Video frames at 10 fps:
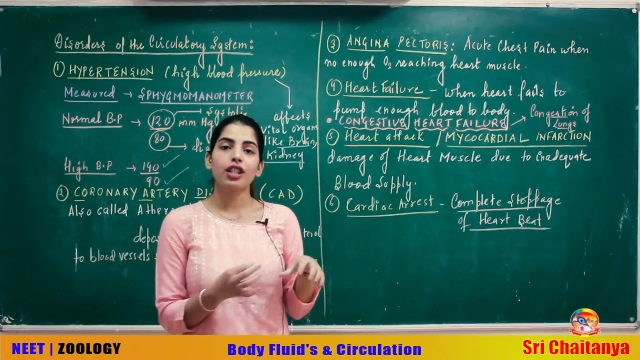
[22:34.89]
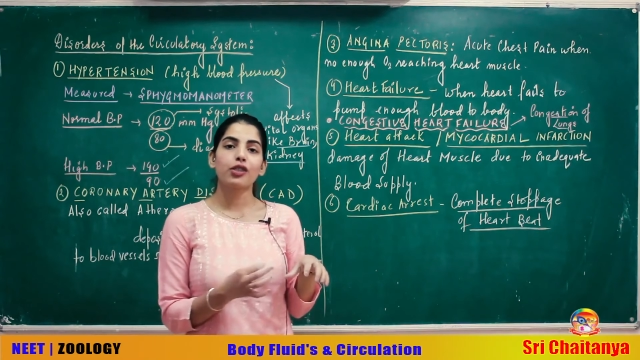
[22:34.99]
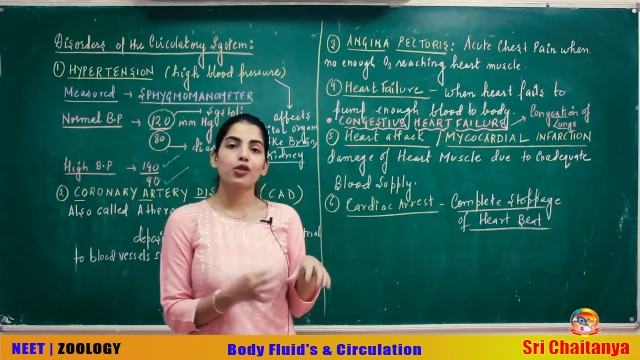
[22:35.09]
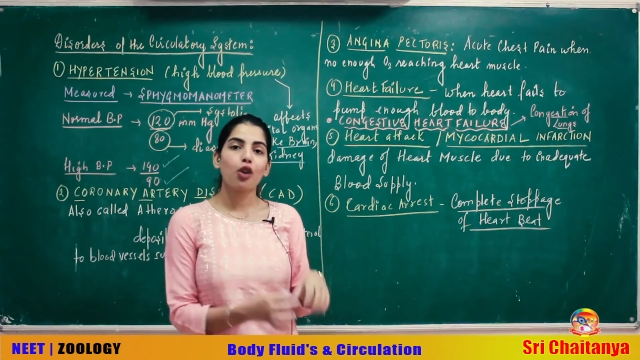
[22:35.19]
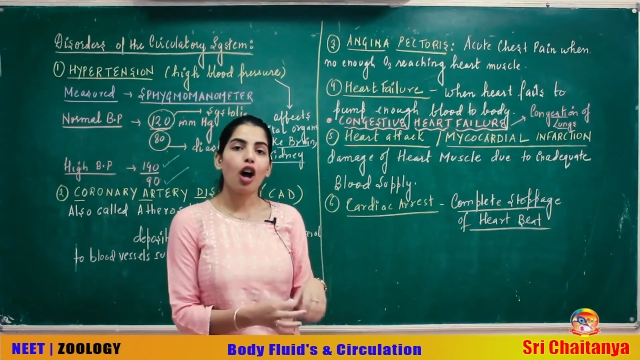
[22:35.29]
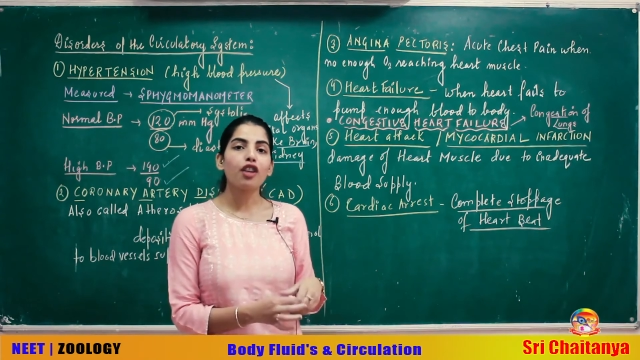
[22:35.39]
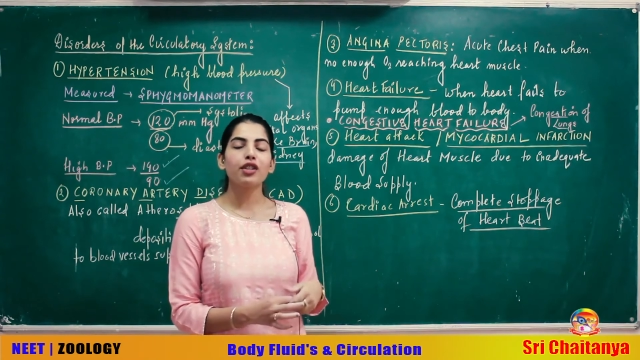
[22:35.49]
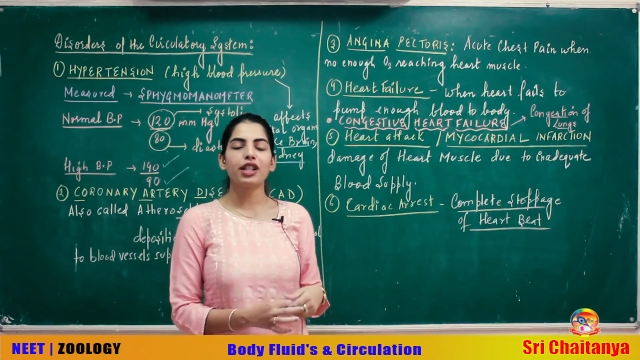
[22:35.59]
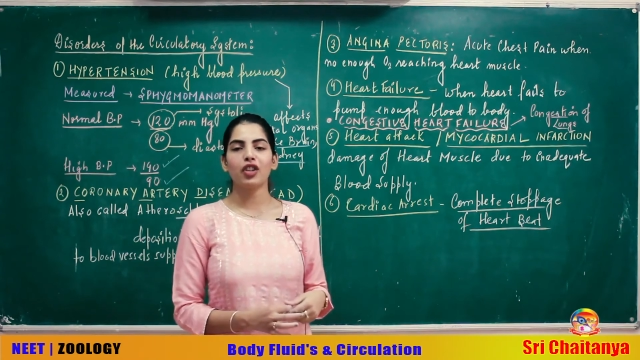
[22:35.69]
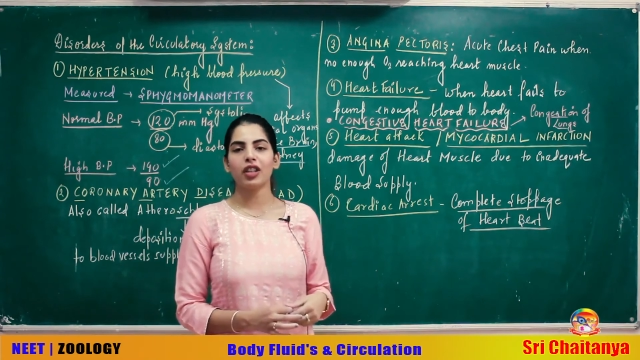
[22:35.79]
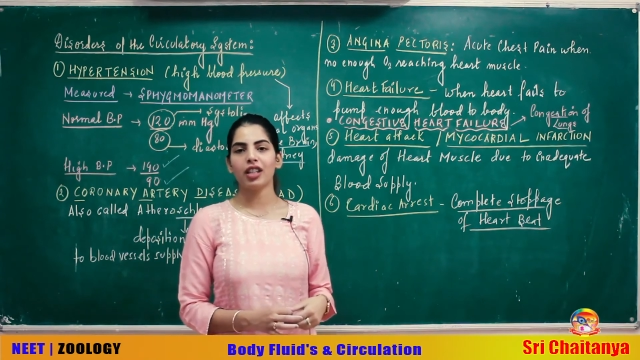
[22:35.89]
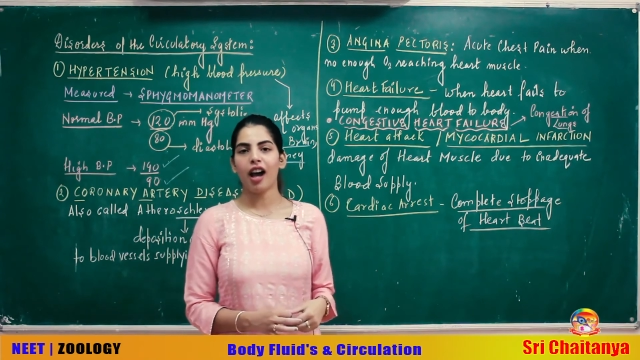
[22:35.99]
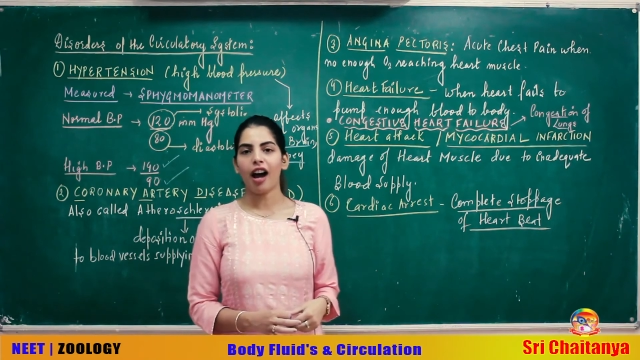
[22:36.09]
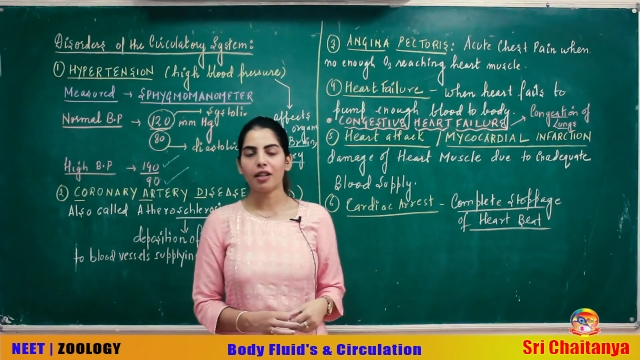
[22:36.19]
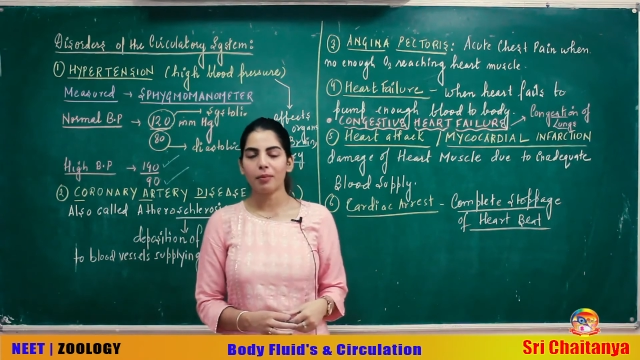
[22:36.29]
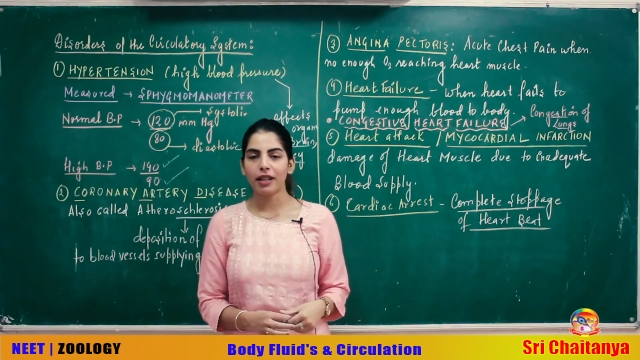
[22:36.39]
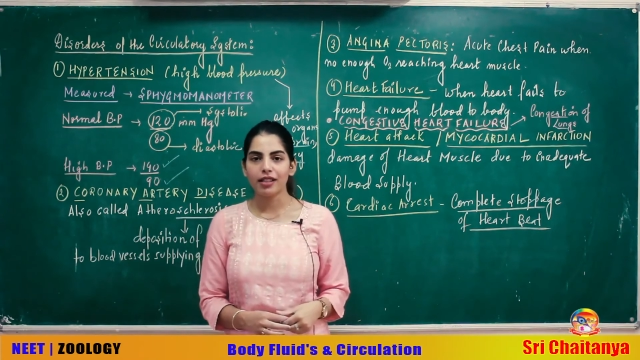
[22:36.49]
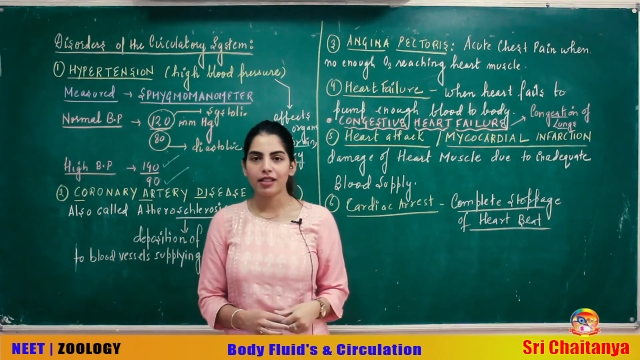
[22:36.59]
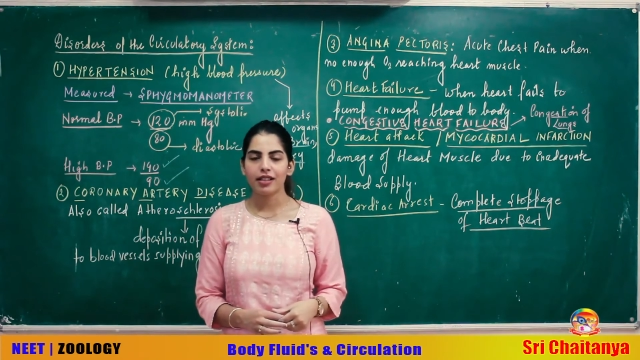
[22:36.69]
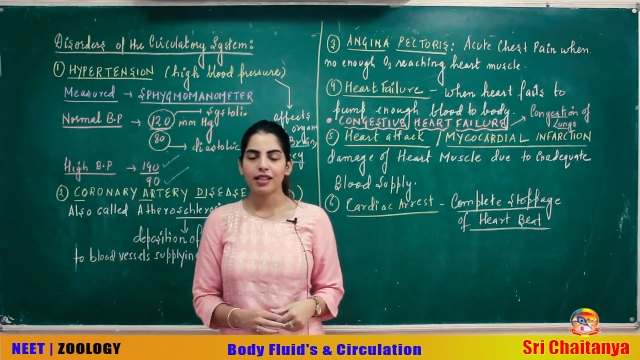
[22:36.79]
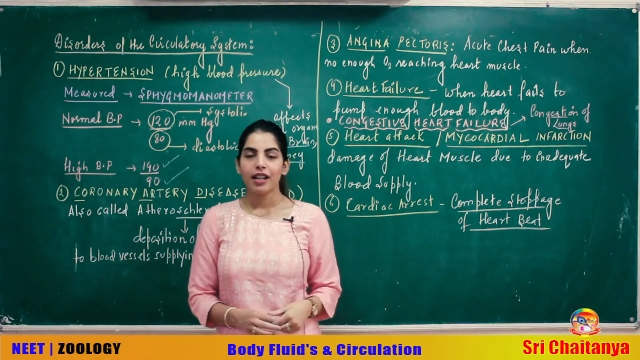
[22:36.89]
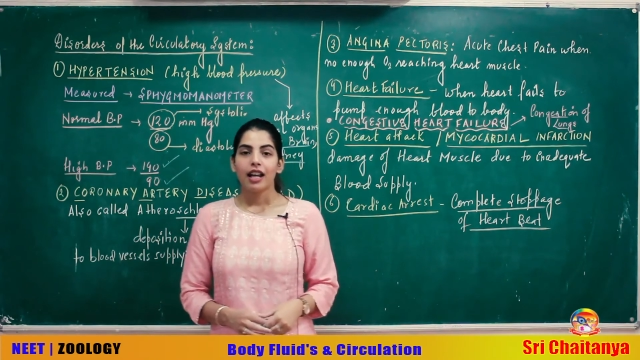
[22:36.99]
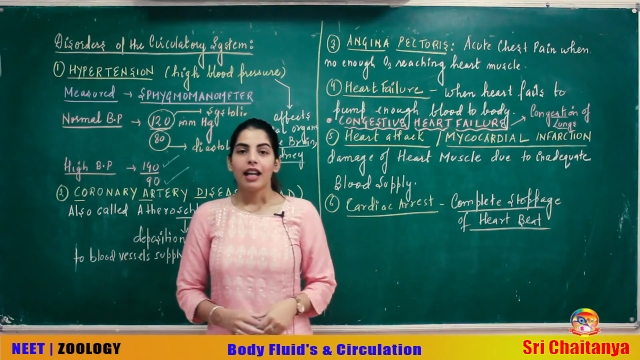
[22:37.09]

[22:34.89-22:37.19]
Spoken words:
is not reaching the heart muscles,